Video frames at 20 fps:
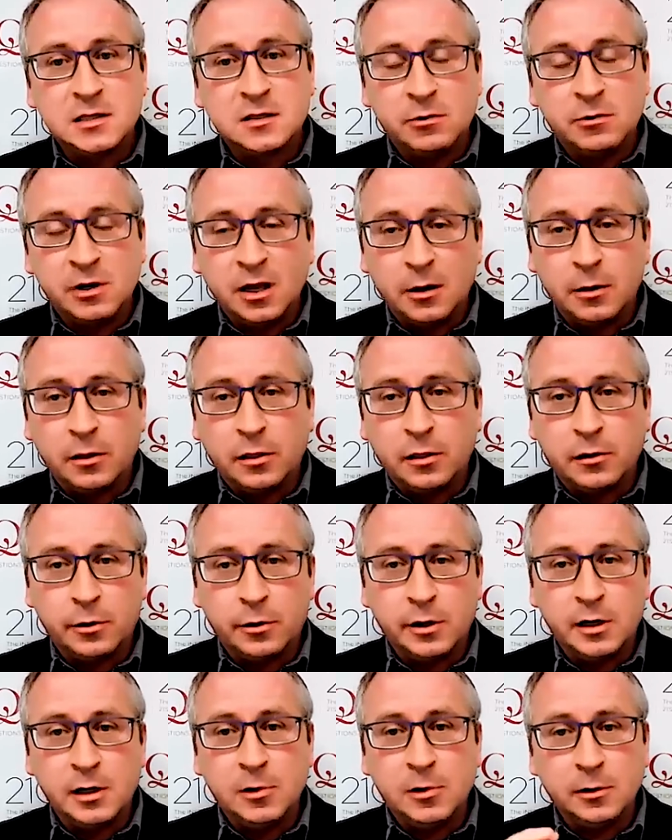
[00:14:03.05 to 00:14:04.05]

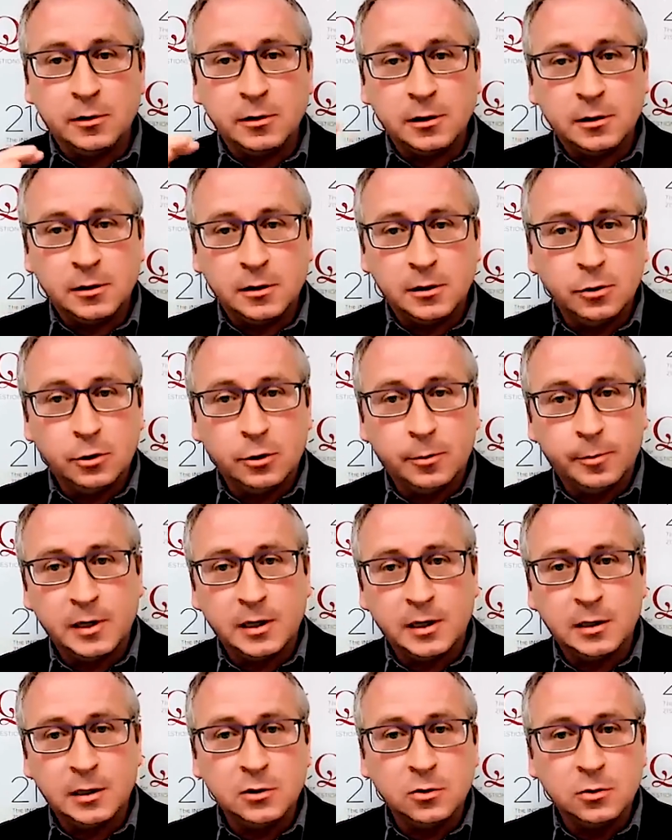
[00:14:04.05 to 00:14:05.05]
330 million, the
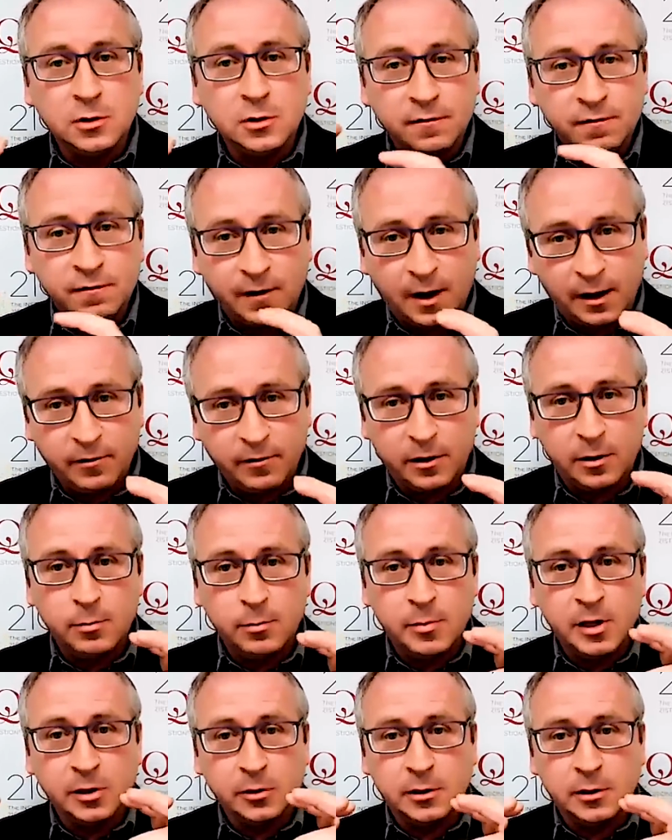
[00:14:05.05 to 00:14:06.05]
European Union 500
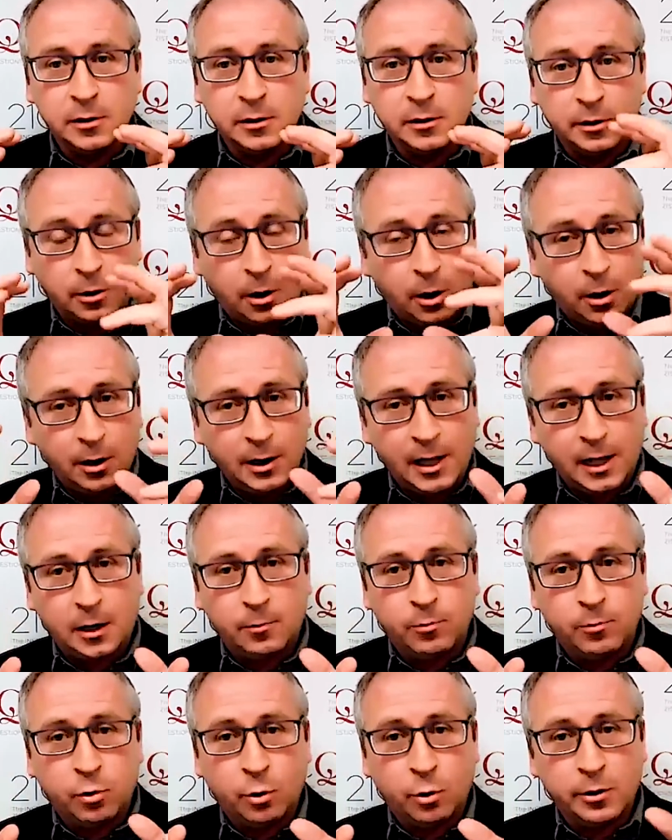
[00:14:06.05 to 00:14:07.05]
million. They're all at
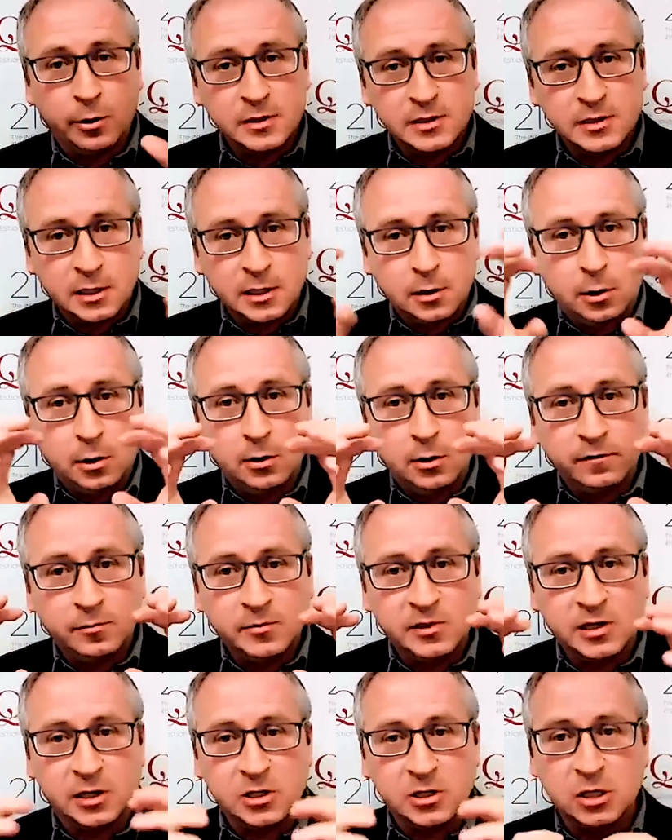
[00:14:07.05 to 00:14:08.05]
our borders and all of them
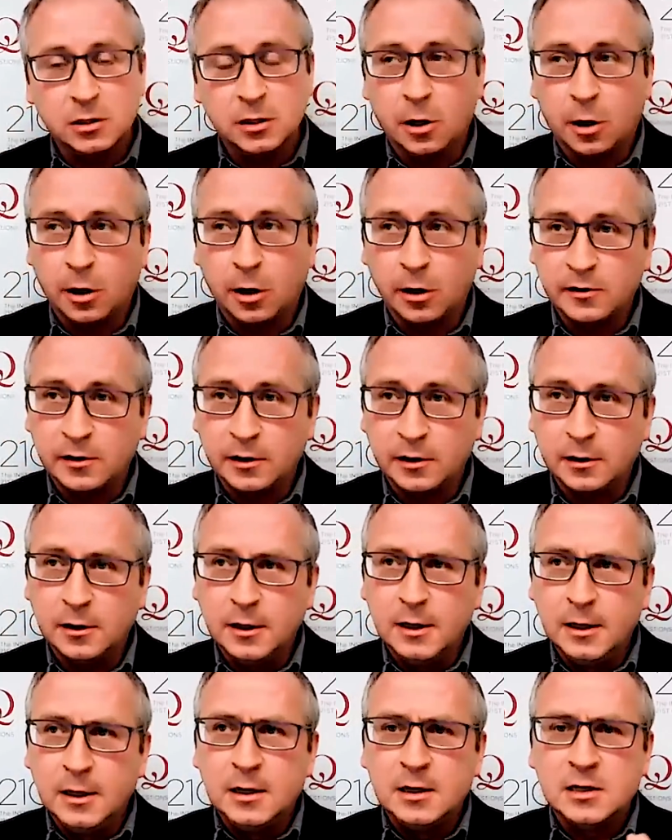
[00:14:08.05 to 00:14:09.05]
touching the Arctic.
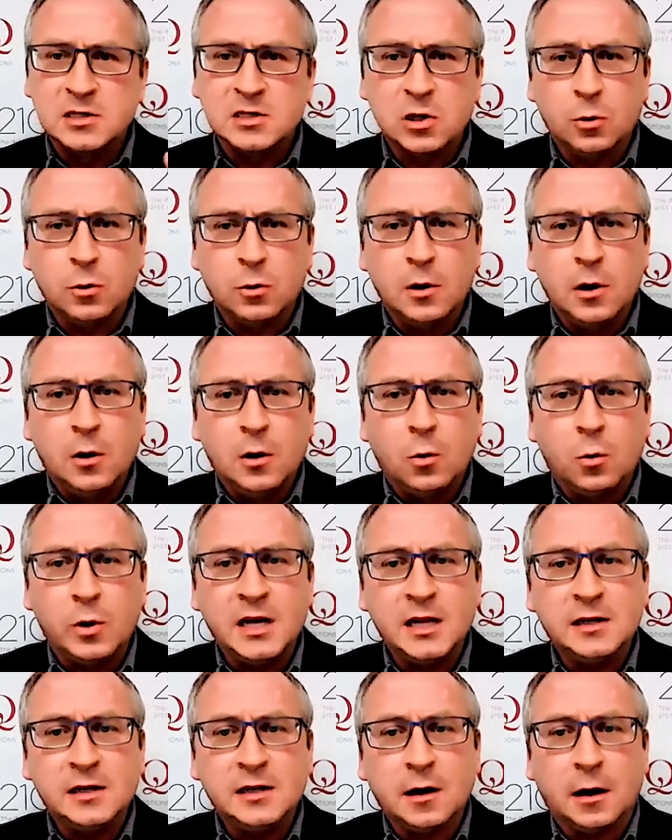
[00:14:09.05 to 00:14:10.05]
So we
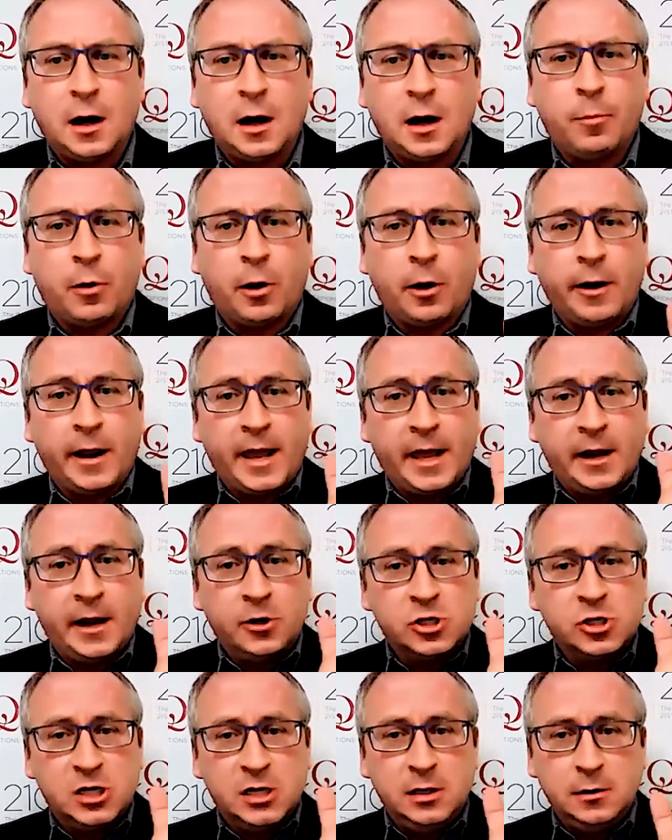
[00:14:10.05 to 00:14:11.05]
need to up our
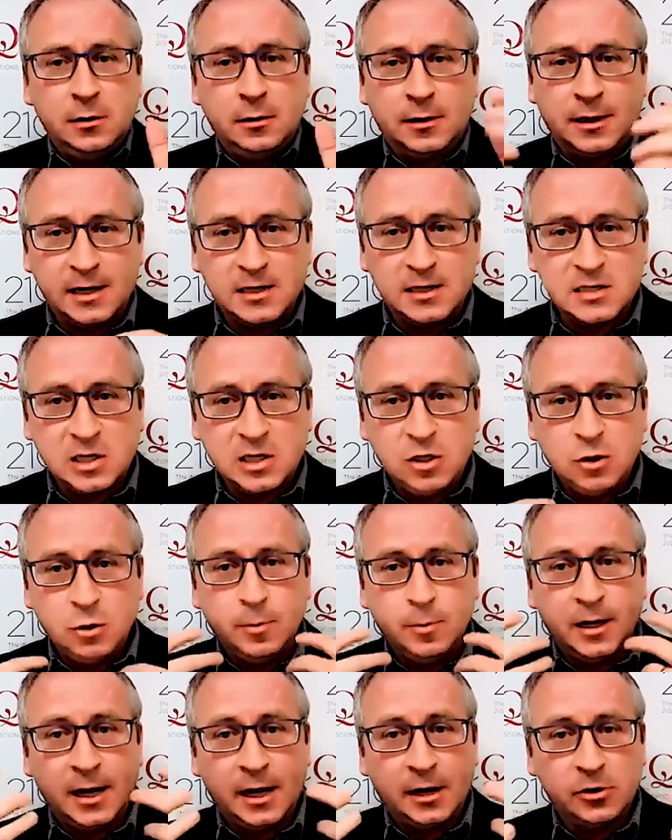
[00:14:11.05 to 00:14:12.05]
energy, that is
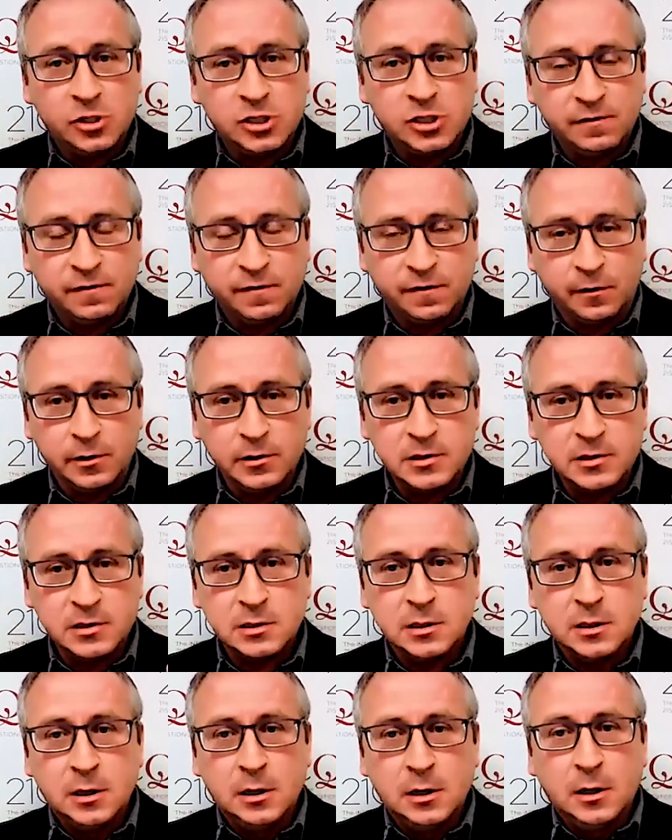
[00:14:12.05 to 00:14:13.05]
human energy
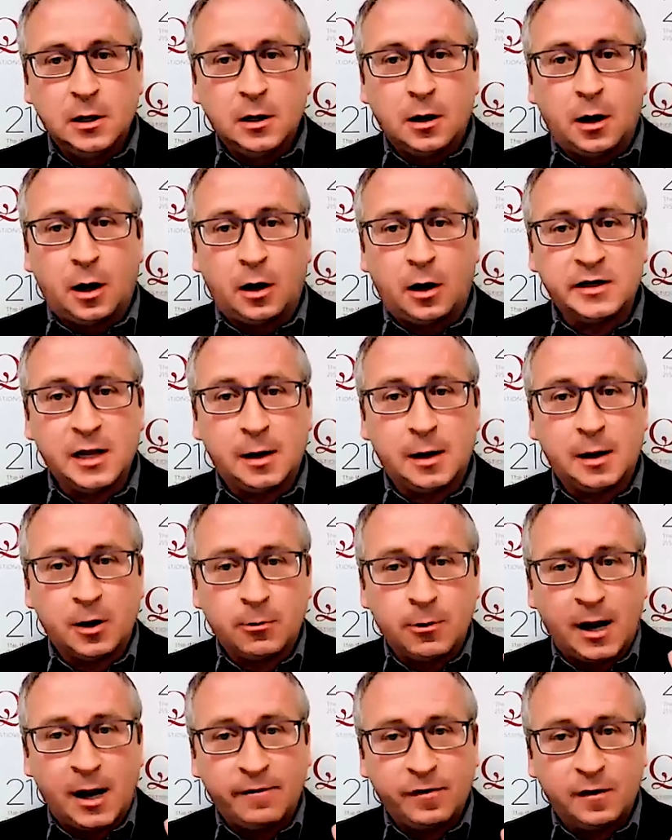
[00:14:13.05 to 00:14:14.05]
first, our
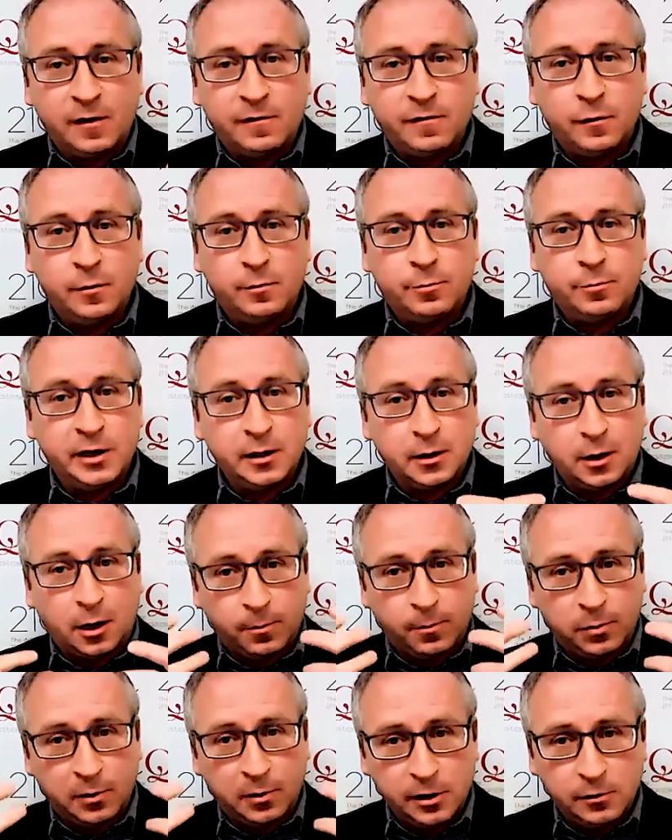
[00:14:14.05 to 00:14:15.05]
demographic footprint, our
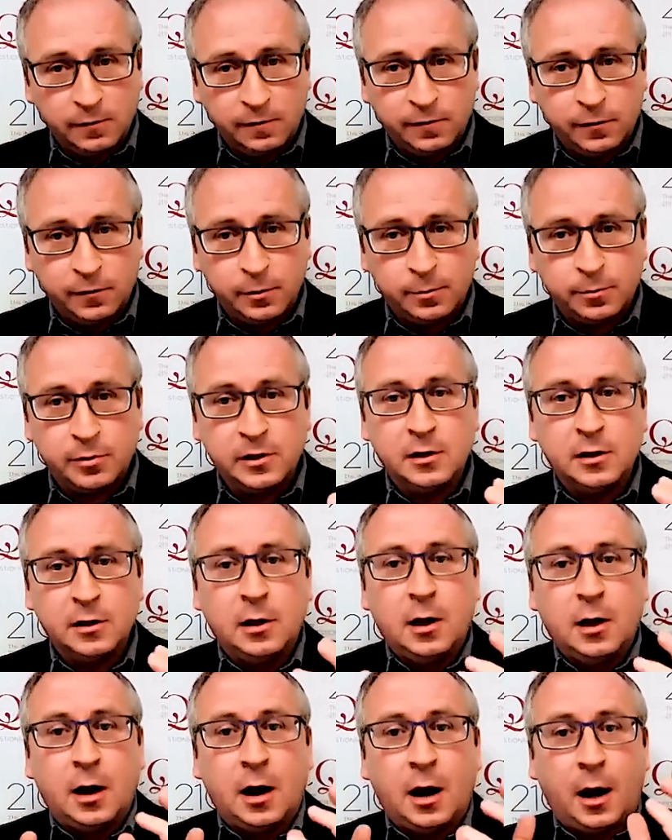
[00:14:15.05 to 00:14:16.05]
political footprint,
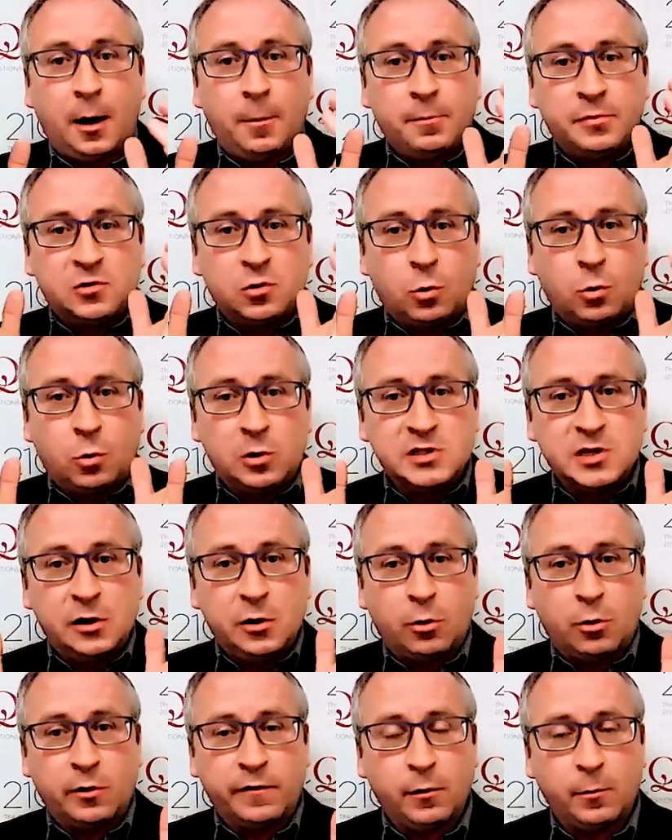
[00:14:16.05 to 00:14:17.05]
up towards the
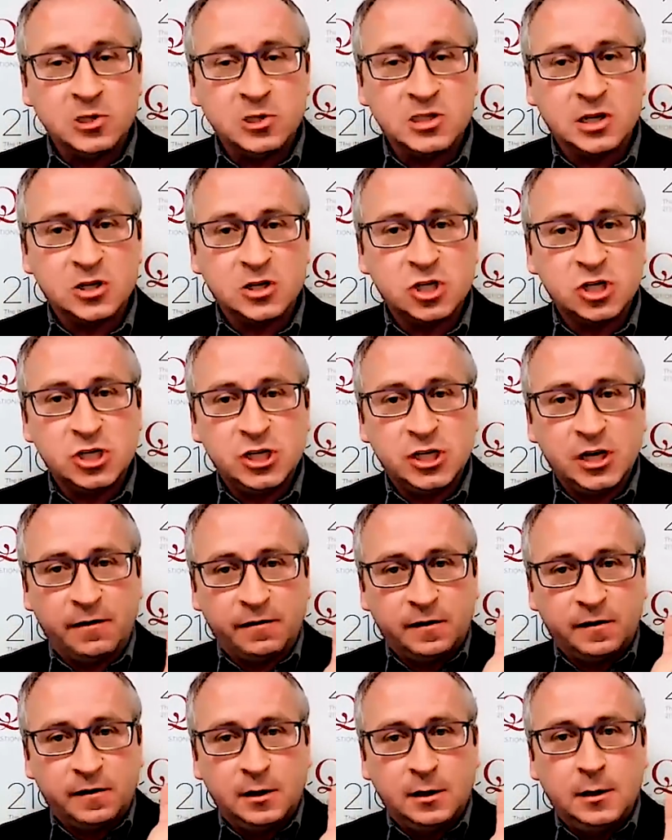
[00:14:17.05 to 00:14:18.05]
north, almost a
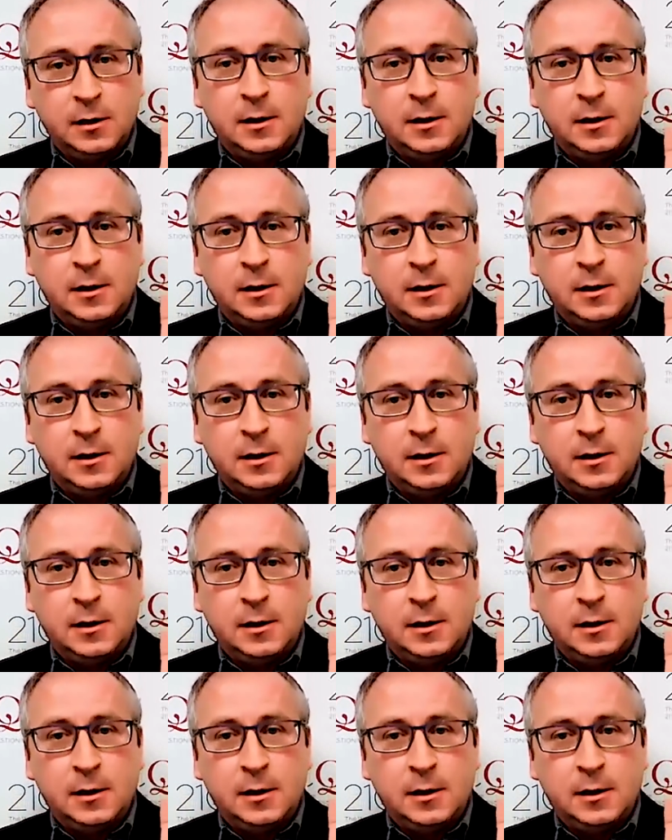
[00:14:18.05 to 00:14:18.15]
shift